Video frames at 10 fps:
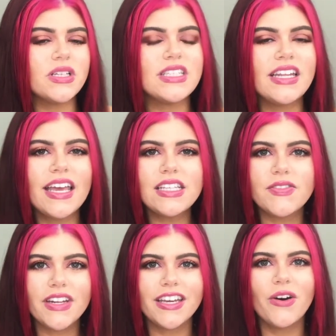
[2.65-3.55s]
In today's
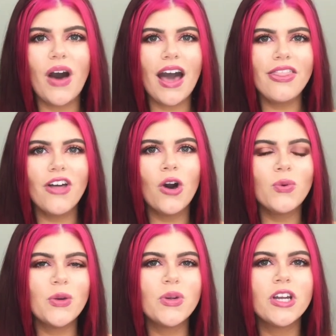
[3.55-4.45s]
video, I thought
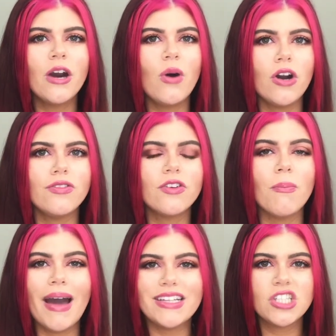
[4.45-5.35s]
we would go over
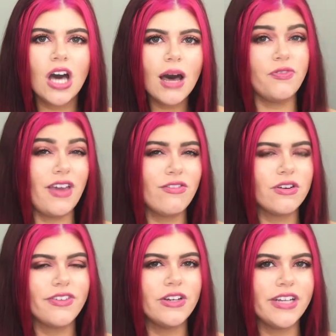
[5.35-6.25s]
my top favorite
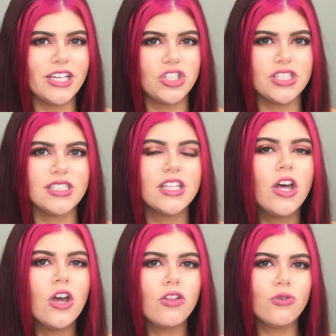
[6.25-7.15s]
foundations.
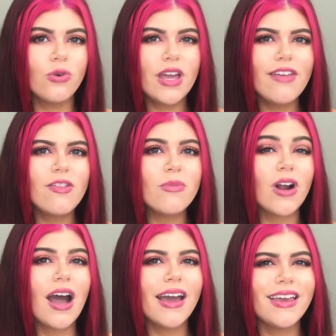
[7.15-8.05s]
3 of them are
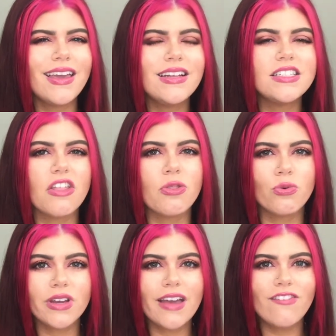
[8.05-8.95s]
high-end,
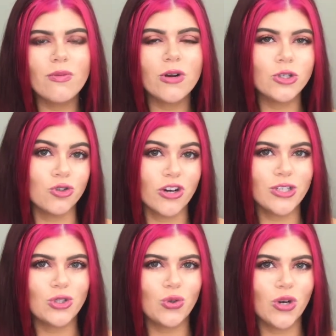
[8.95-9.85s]
3 of them are
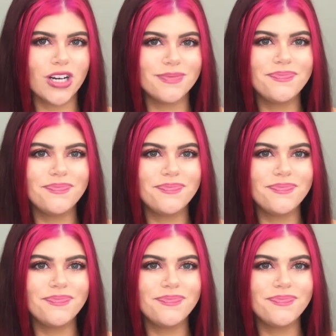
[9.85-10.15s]
drugstore.